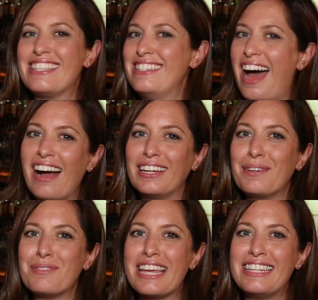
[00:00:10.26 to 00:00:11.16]
is knocking
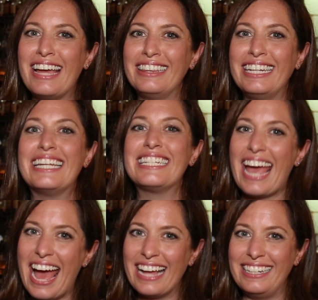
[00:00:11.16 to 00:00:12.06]
him dead nightly in
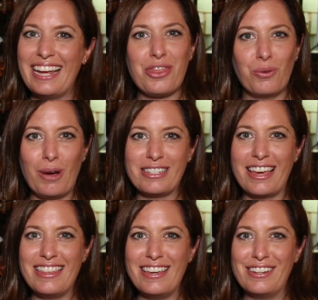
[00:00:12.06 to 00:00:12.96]
Cagney at the
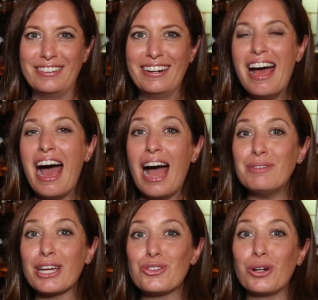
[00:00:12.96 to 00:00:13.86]
Westside Theater. I'm
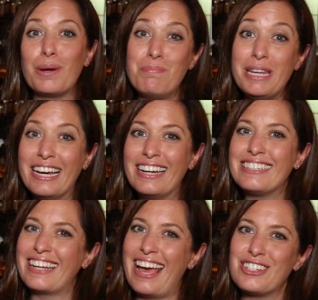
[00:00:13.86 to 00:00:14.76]
next door at Bea
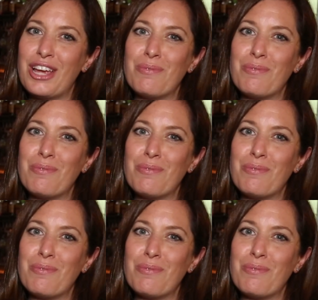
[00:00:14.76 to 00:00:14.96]
to catch